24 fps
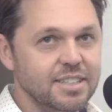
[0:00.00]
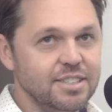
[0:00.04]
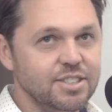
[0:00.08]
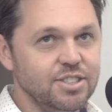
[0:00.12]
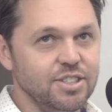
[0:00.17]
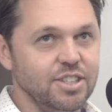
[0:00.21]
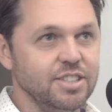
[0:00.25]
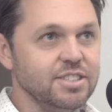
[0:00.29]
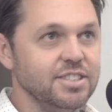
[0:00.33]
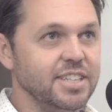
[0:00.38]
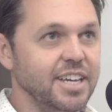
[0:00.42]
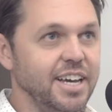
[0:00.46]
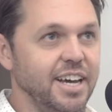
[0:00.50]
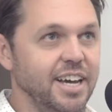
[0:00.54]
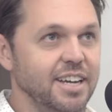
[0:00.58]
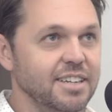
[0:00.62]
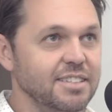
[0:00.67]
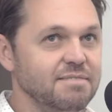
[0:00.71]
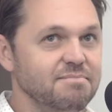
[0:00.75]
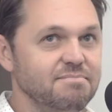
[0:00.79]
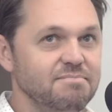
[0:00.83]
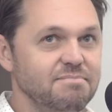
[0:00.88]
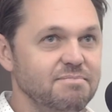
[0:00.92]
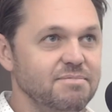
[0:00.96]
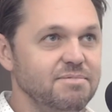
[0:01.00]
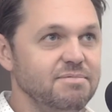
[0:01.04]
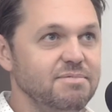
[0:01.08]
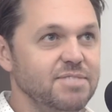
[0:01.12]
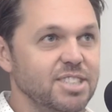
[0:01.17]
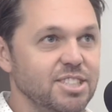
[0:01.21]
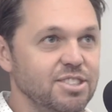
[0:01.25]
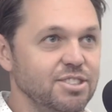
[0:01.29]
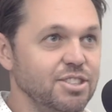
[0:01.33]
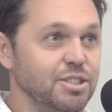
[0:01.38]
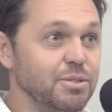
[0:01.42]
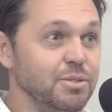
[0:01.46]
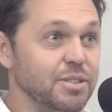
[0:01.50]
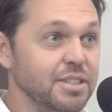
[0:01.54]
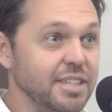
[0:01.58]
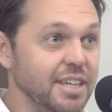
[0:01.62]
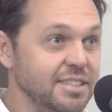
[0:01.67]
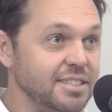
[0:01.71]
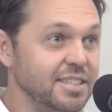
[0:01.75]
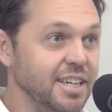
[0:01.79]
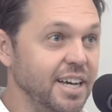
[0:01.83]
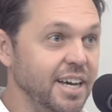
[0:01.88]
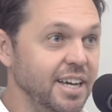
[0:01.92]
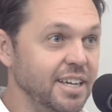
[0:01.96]
Turns out, just do what they
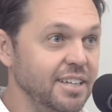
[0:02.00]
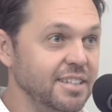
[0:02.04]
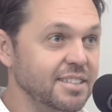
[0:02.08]
say.